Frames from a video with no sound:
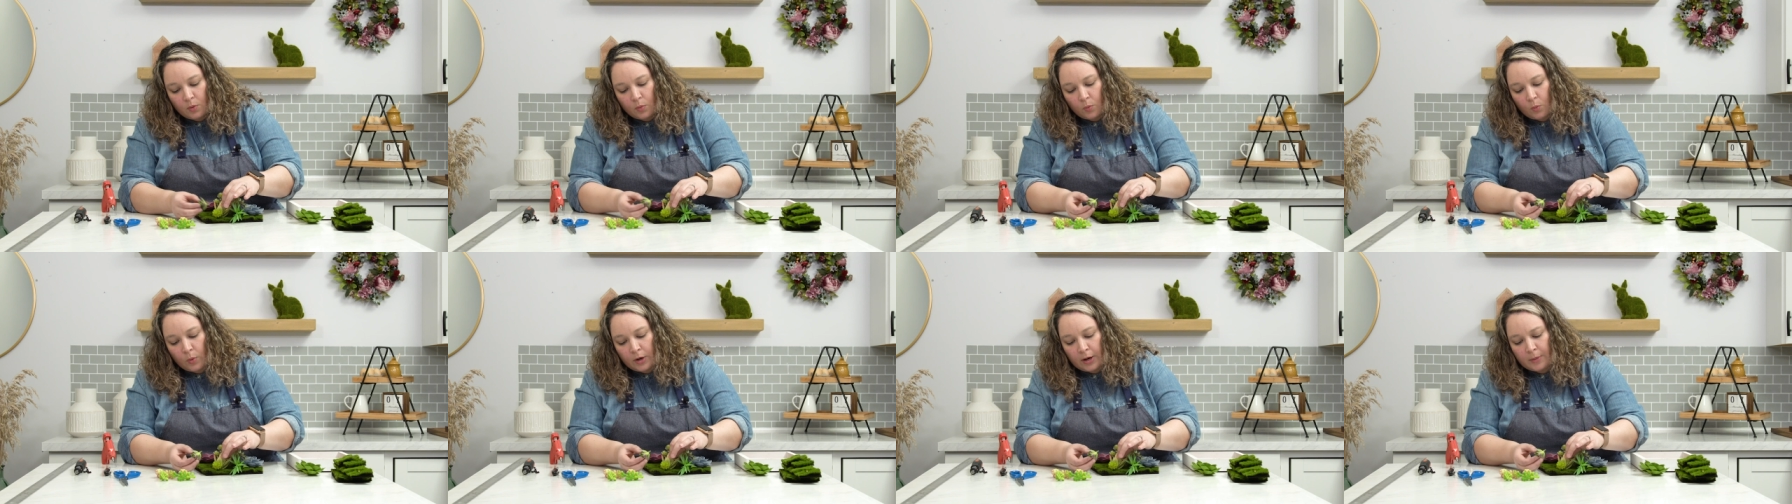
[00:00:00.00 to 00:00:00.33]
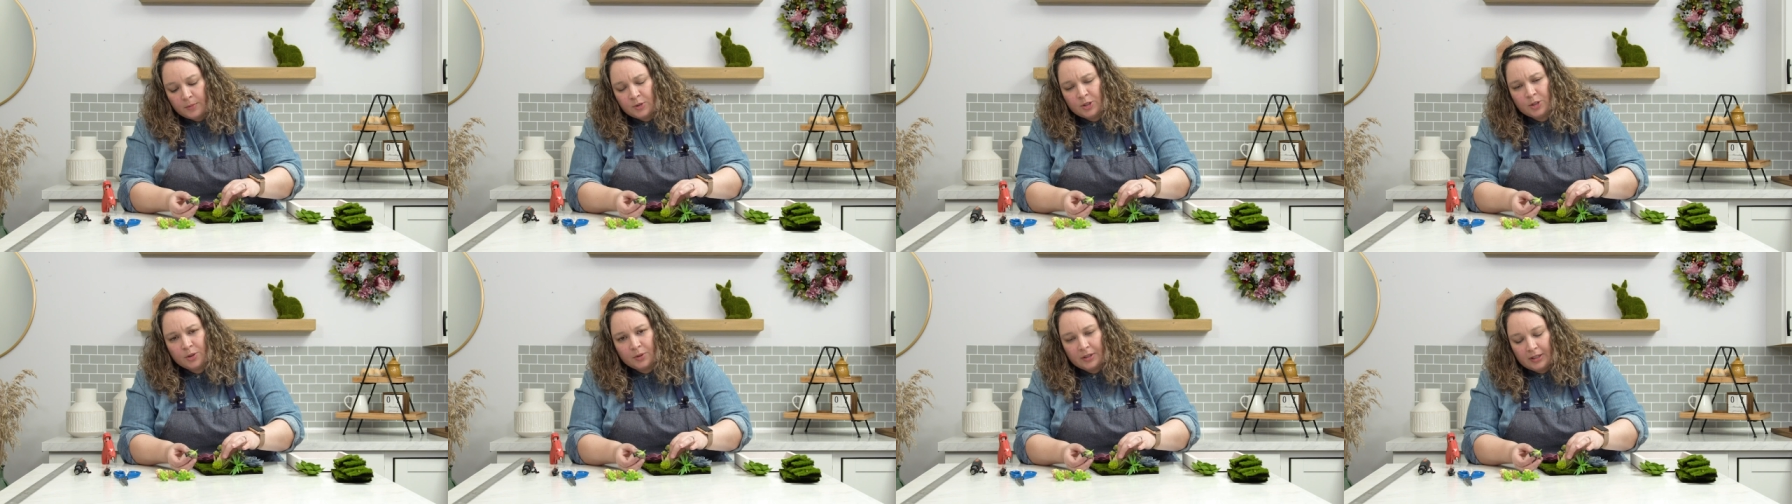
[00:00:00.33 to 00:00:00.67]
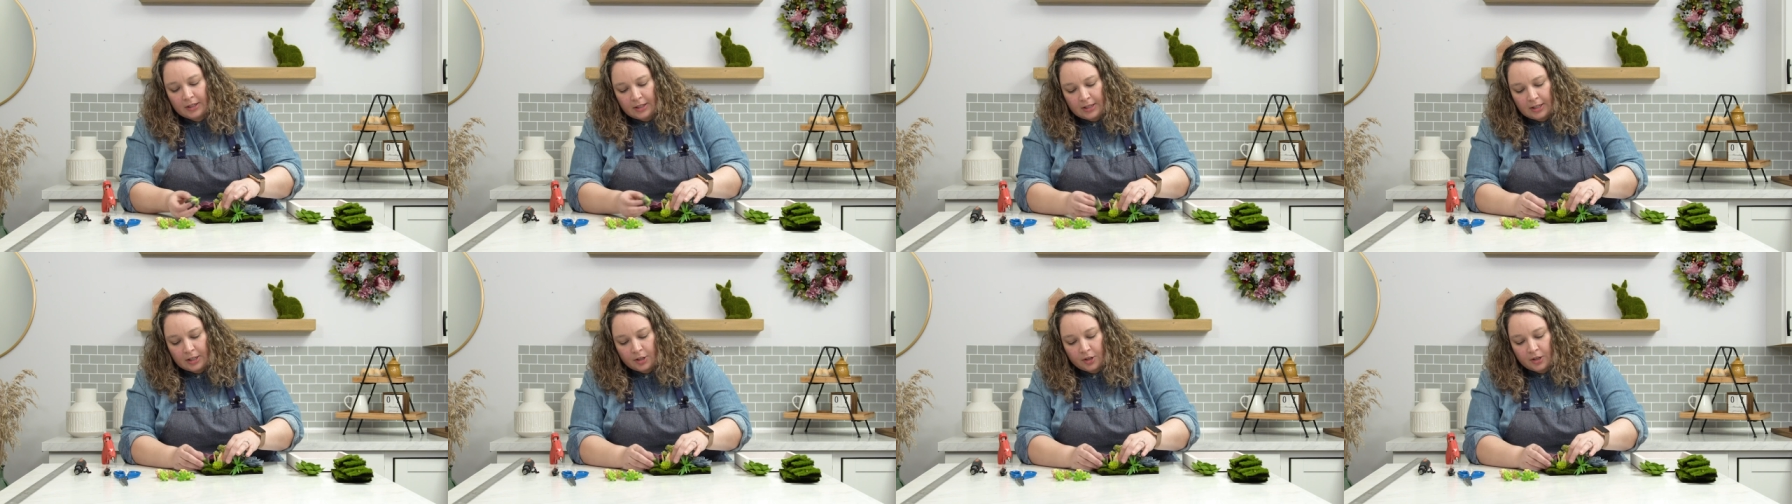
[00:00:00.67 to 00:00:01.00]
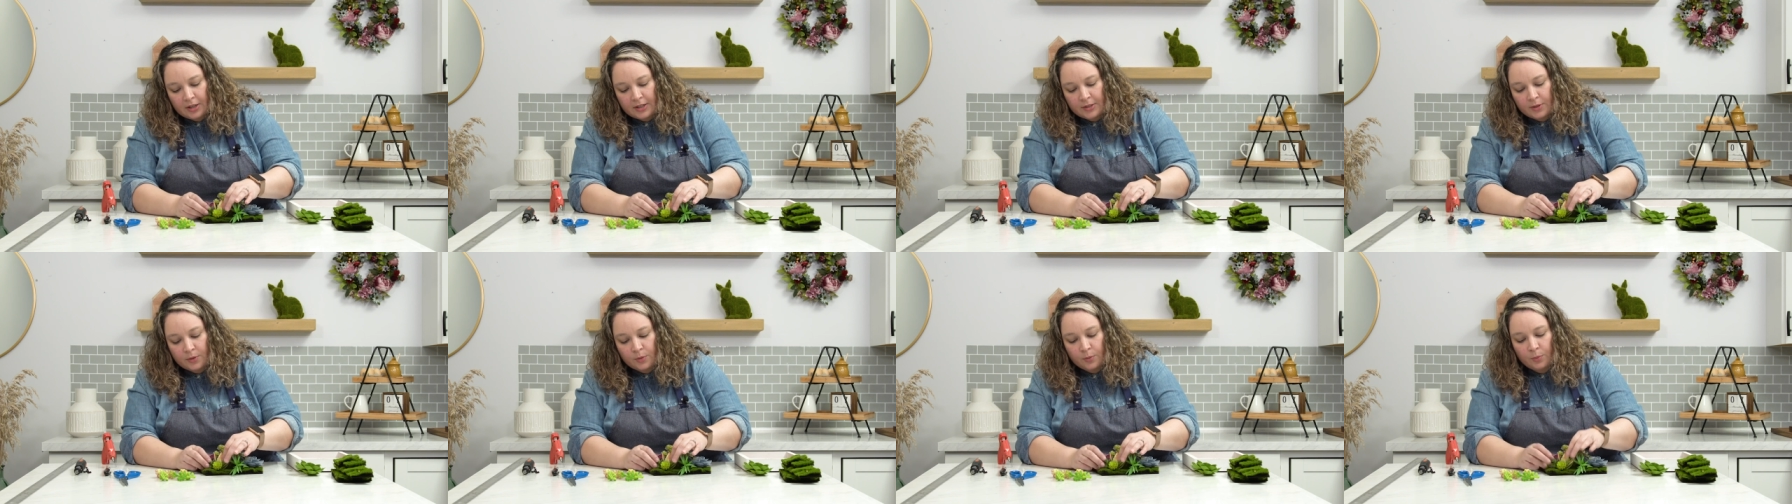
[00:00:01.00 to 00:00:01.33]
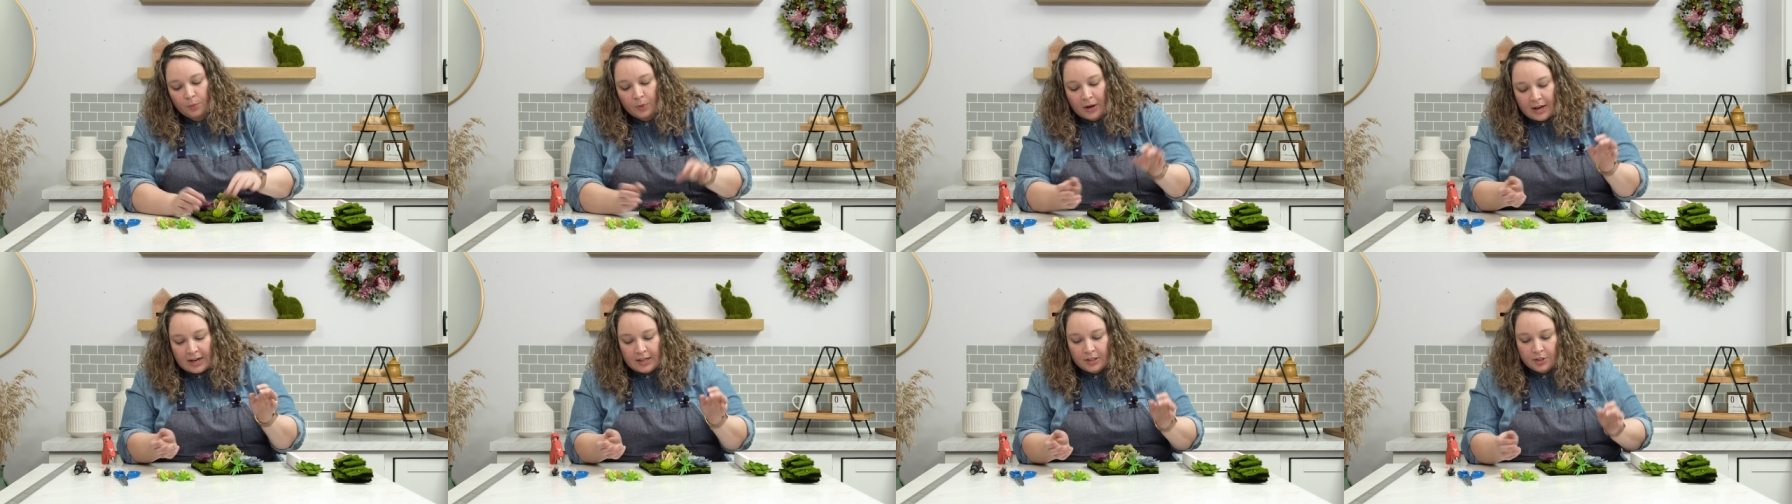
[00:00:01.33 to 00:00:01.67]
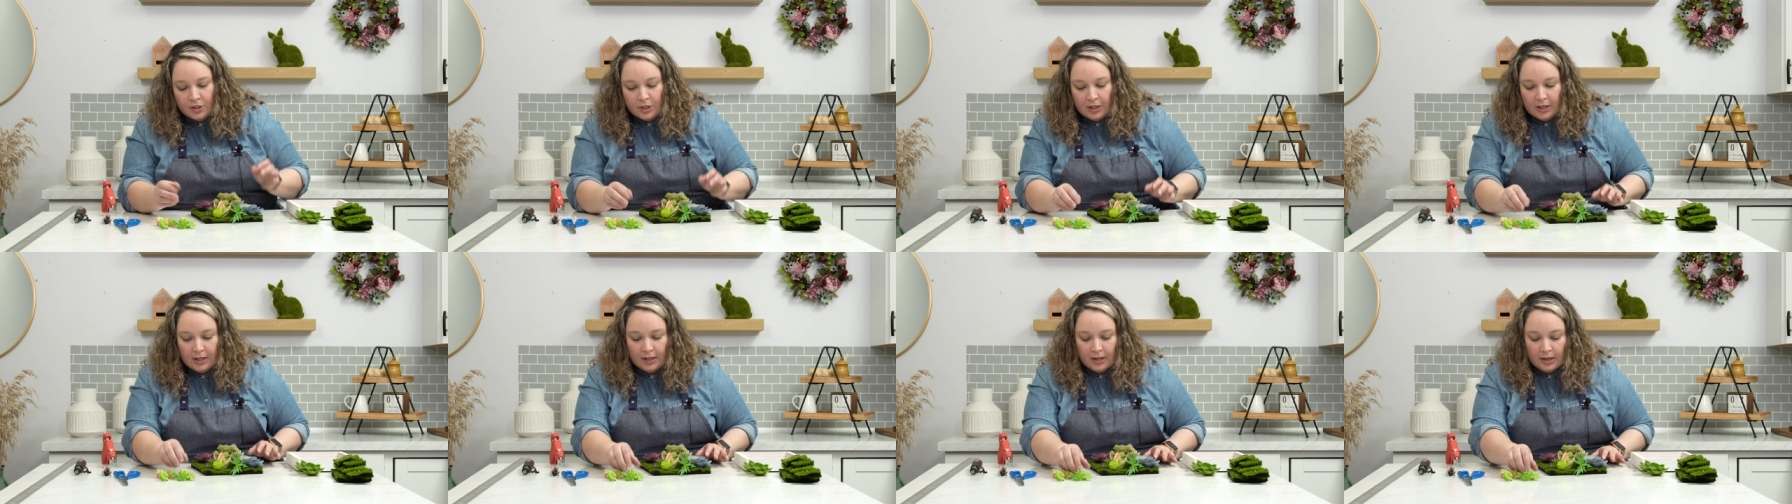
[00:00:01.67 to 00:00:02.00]
what I'm doing here is
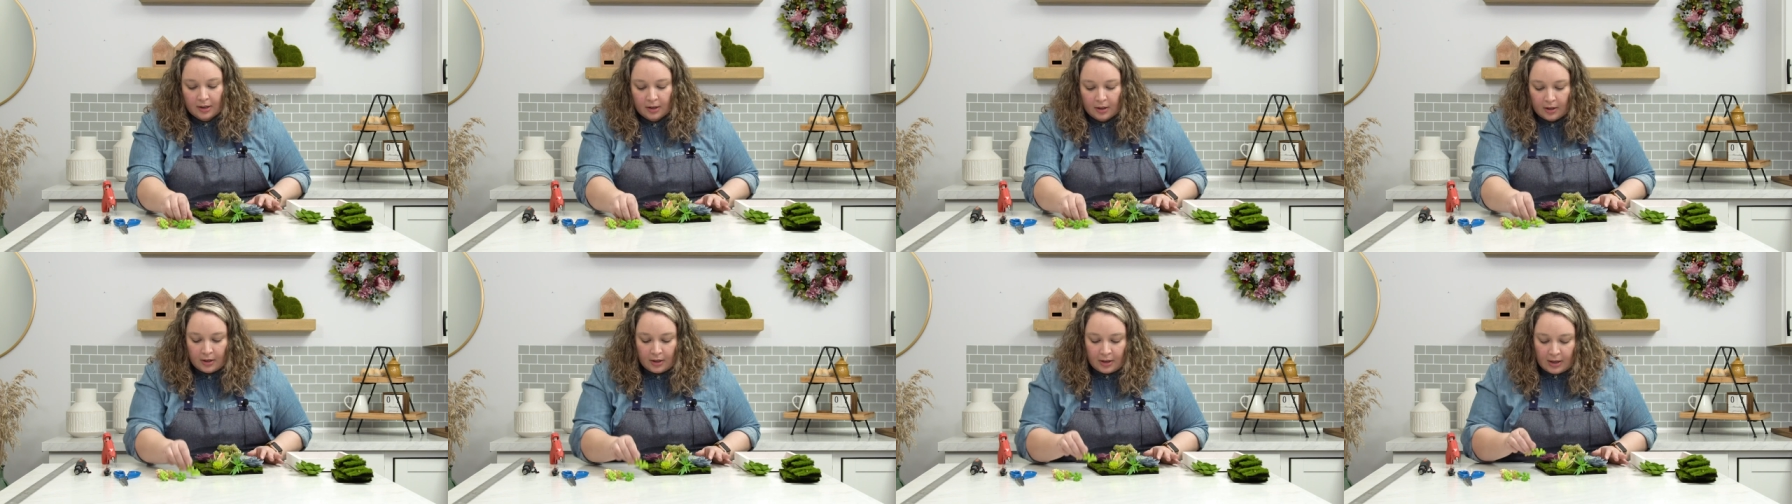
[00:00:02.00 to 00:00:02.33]
arranging